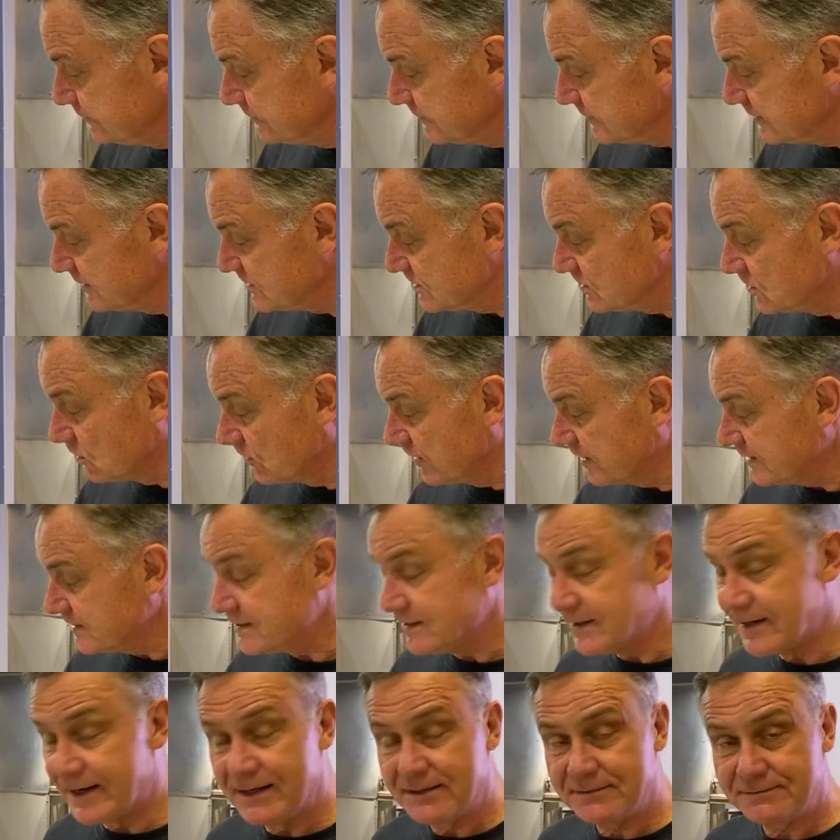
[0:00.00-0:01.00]
story
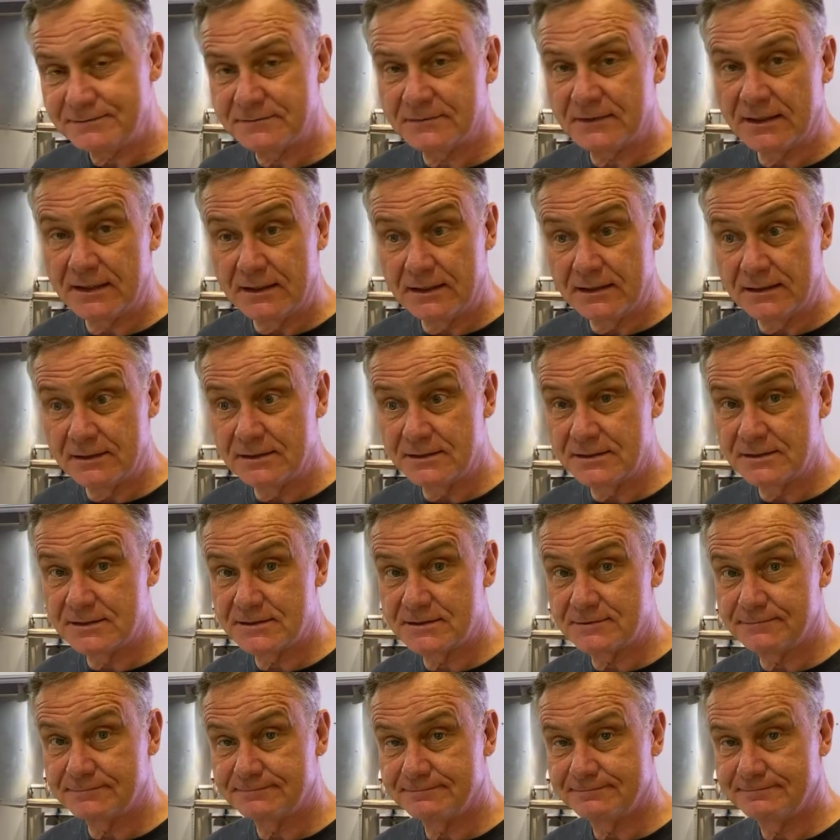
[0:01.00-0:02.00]
today
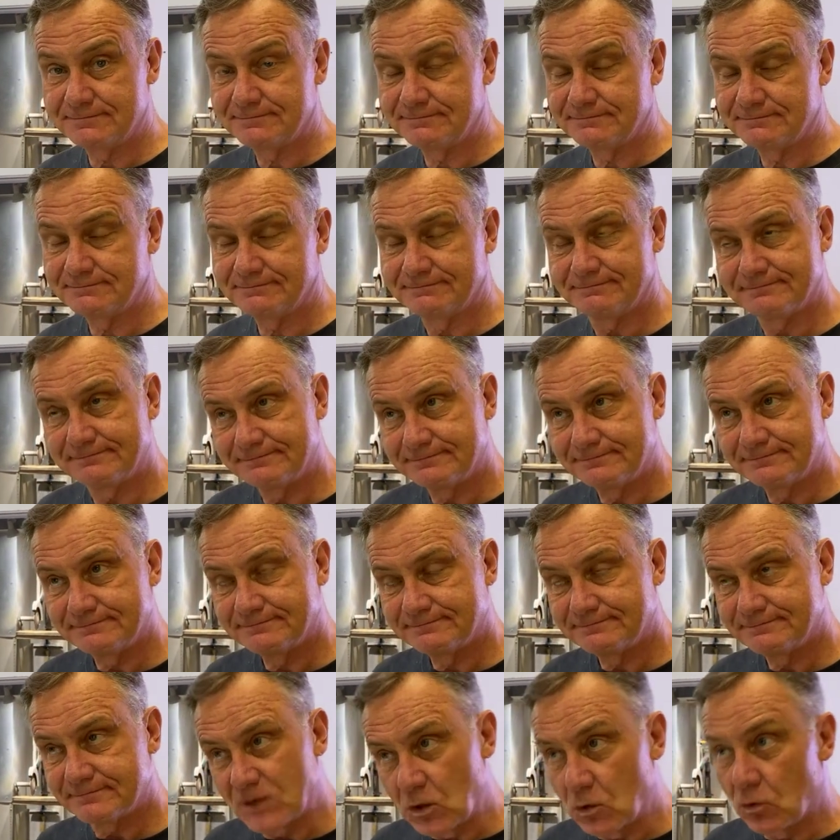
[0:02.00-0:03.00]
is
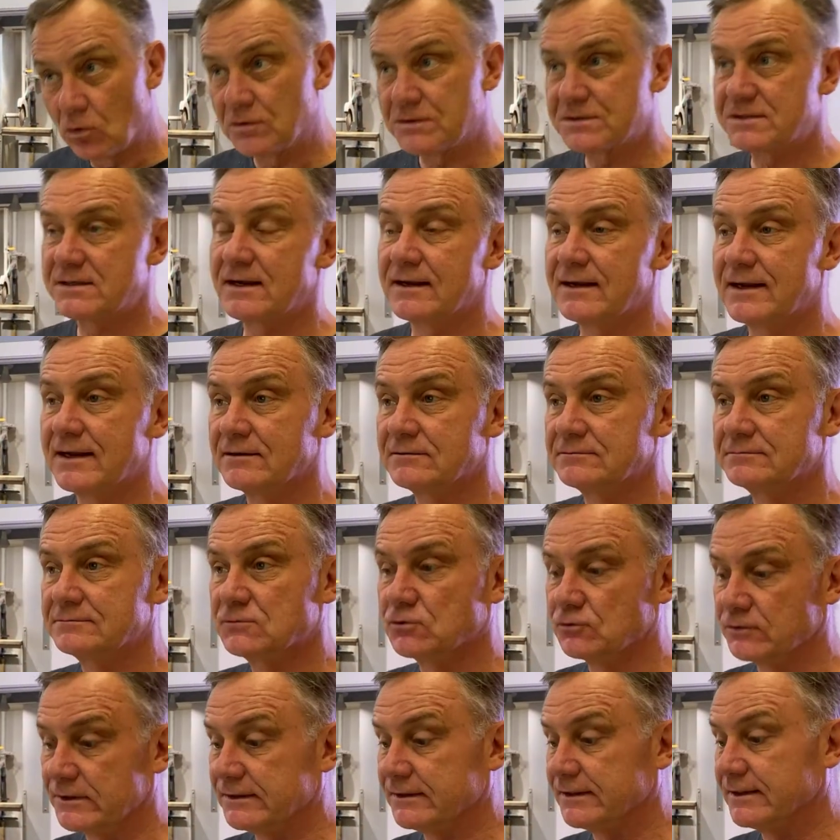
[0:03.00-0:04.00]
goal setting,
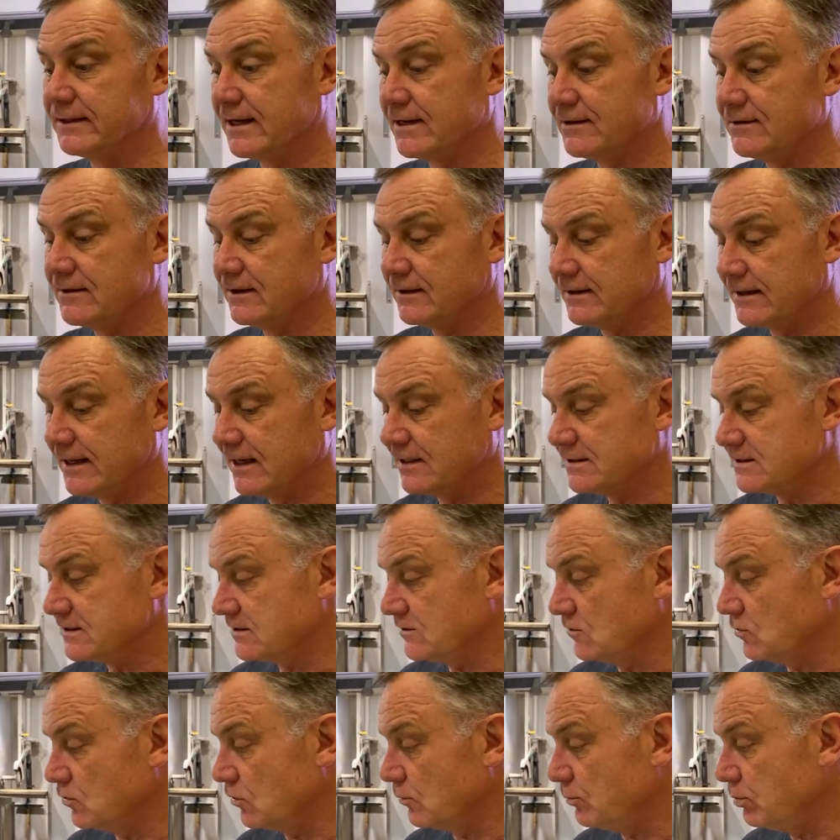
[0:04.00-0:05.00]
really. I think that's the
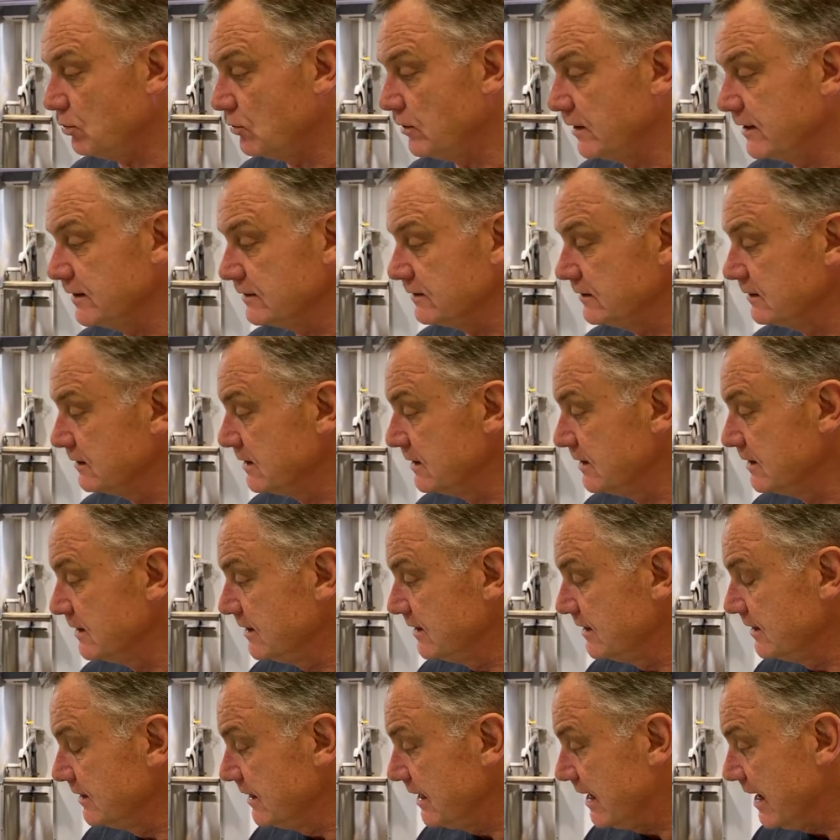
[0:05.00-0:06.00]
whole point.
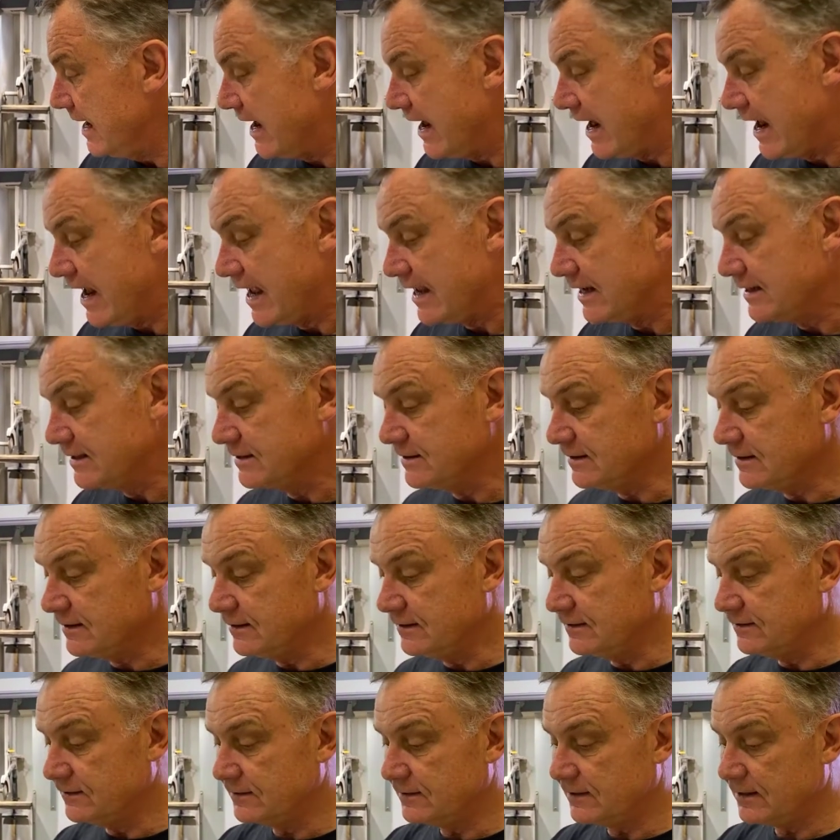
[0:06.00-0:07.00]
And
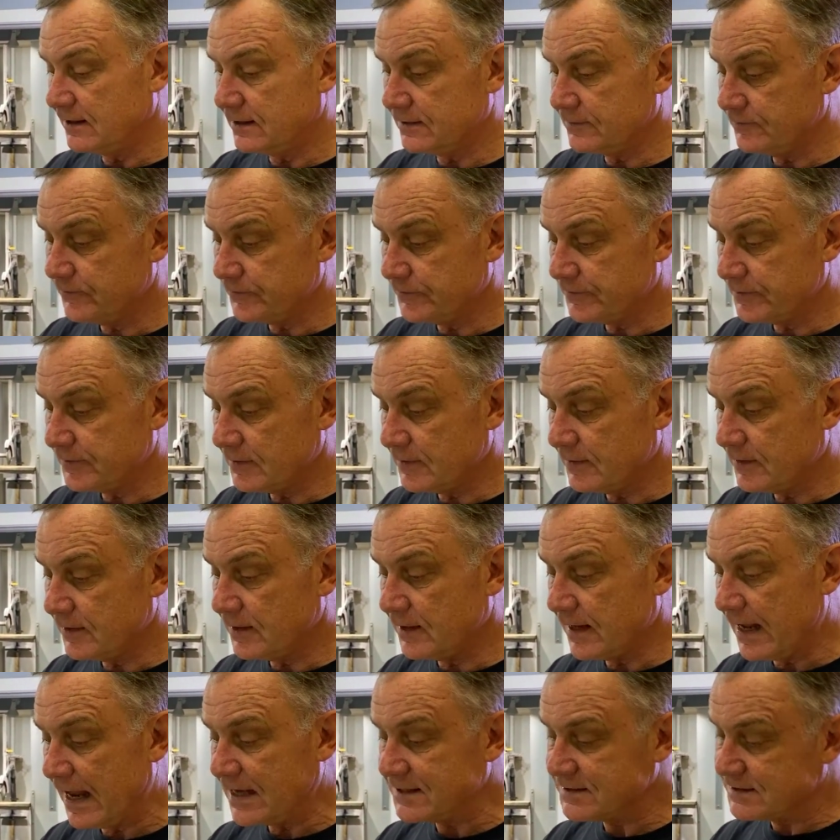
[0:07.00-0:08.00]

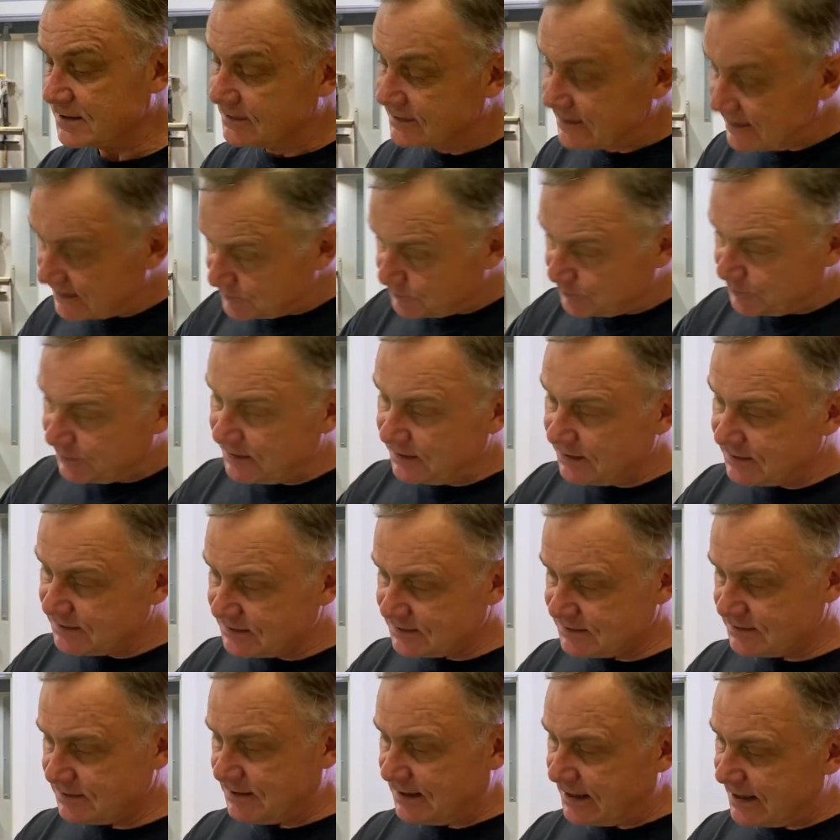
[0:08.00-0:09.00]
as in this
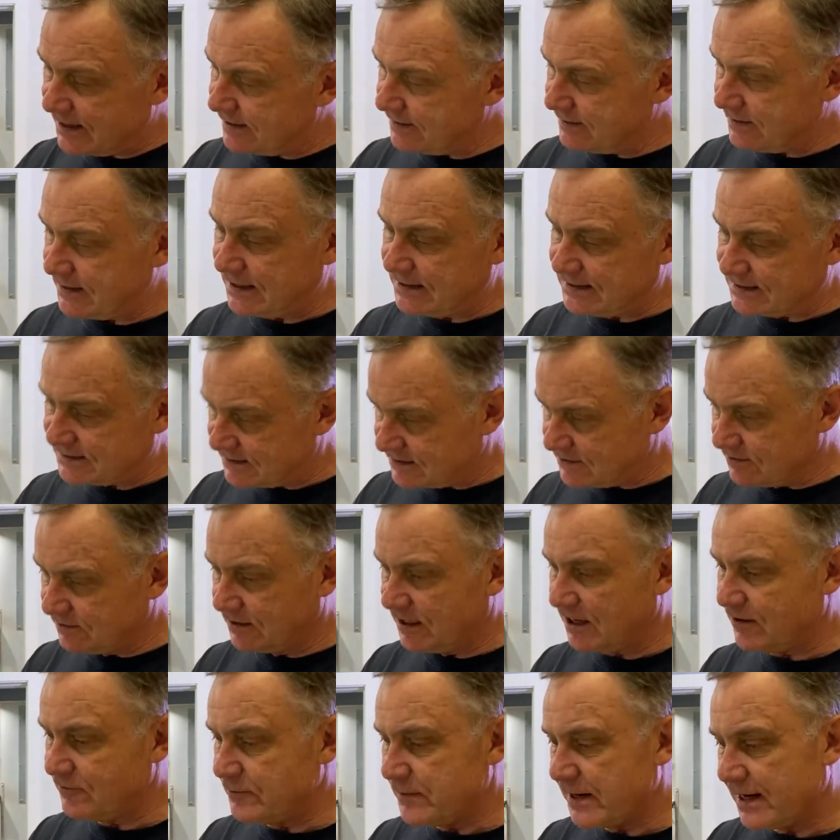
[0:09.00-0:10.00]
piece, I still
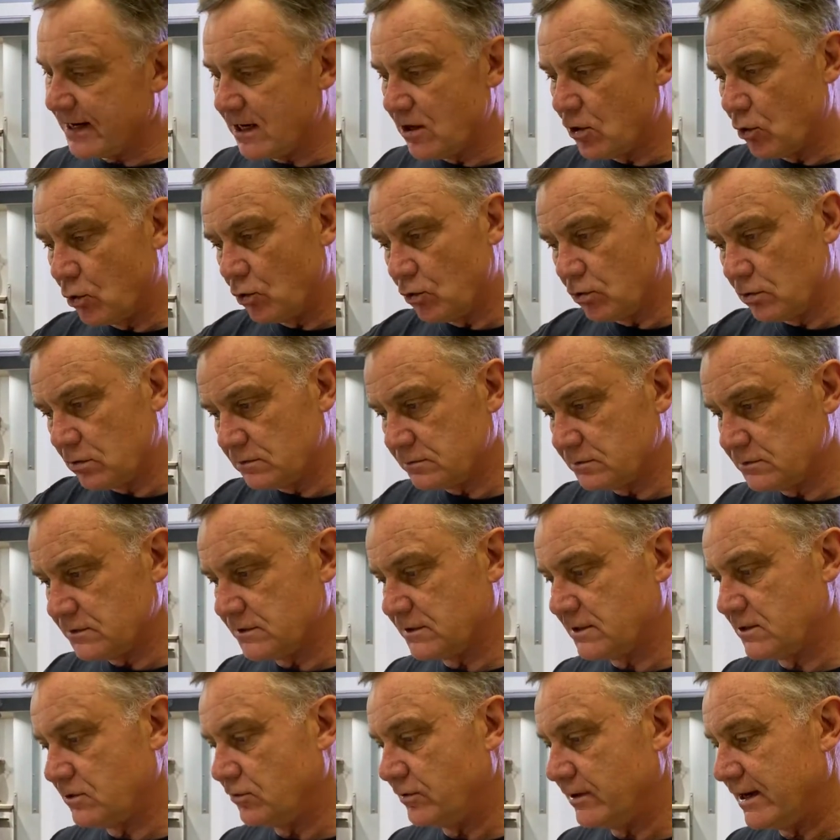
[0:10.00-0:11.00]
have my goal to
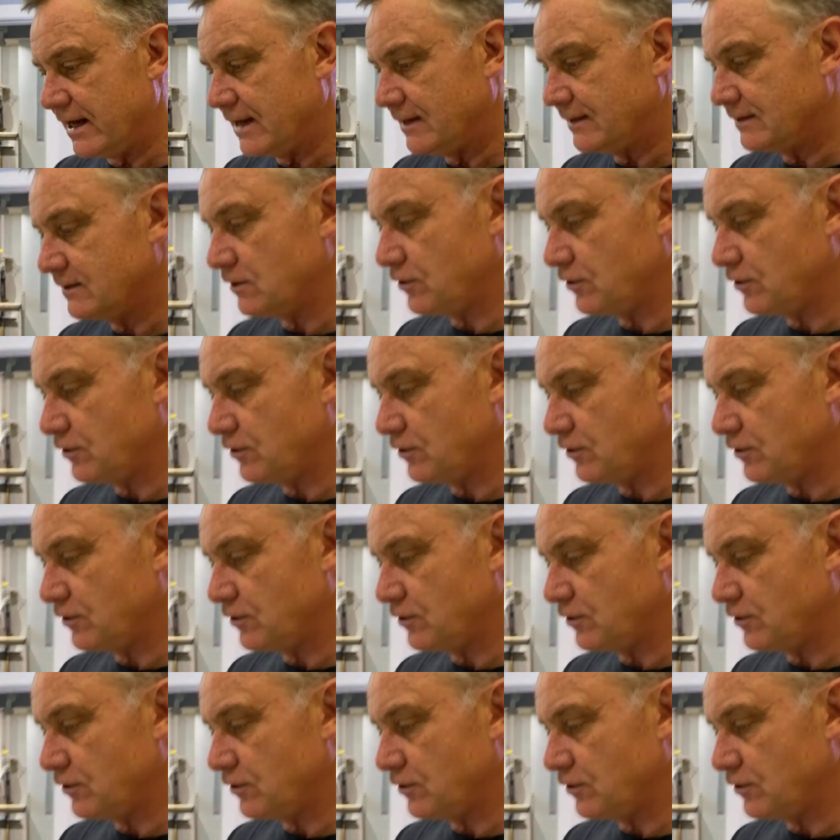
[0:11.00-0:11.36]
create the